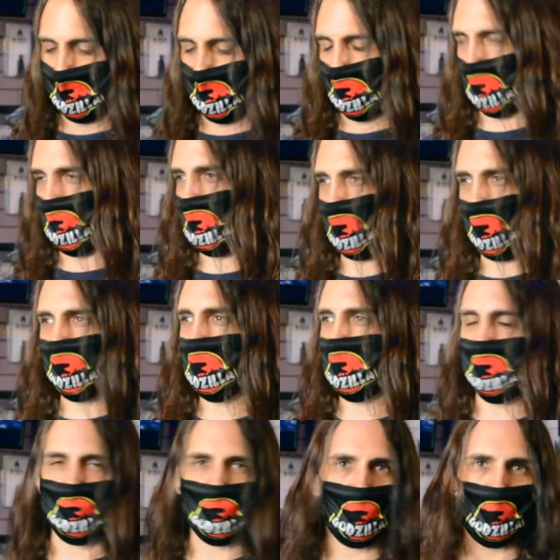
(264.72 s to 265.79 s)

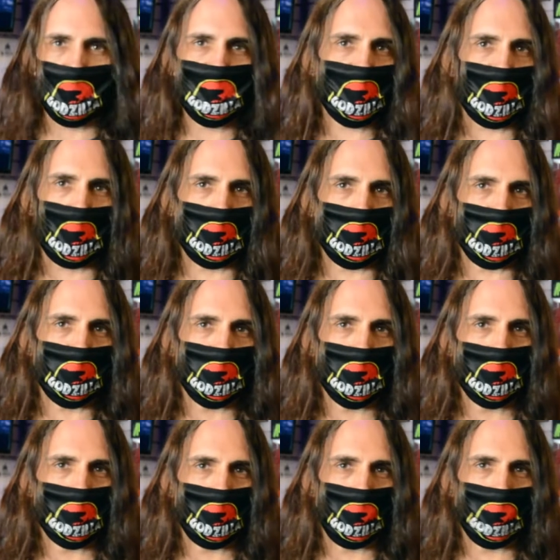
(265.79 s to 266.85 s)
everything's 3 times
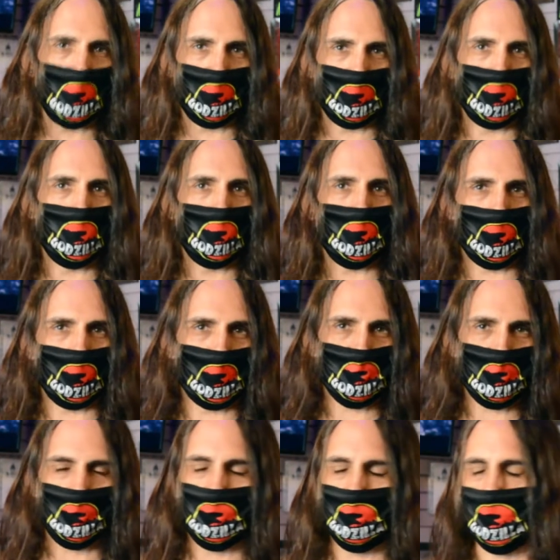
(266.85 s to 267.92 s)
what it was
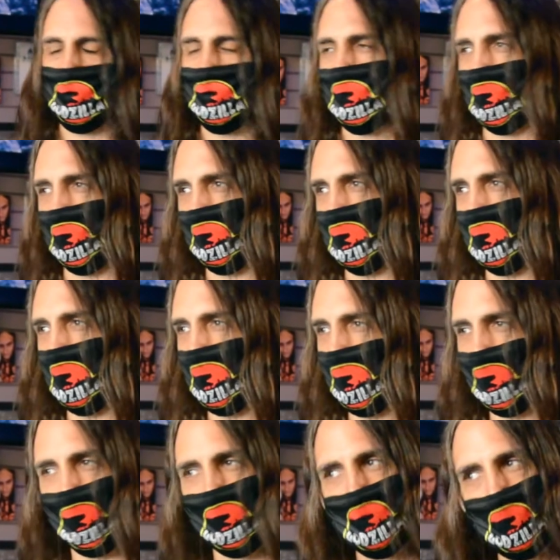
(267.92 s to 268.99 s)
in the little store. But
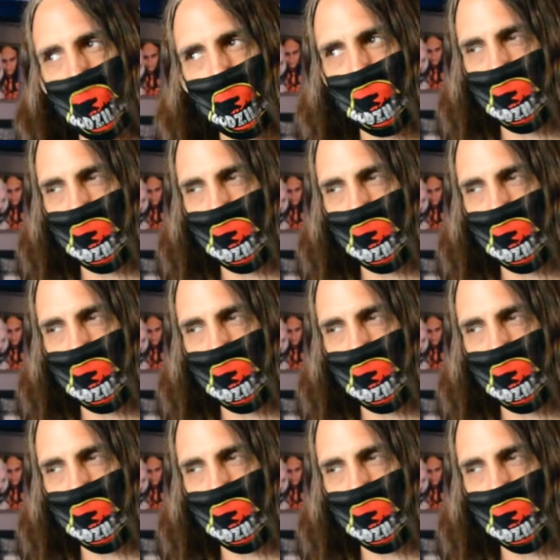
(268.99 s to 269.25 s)
as a whole,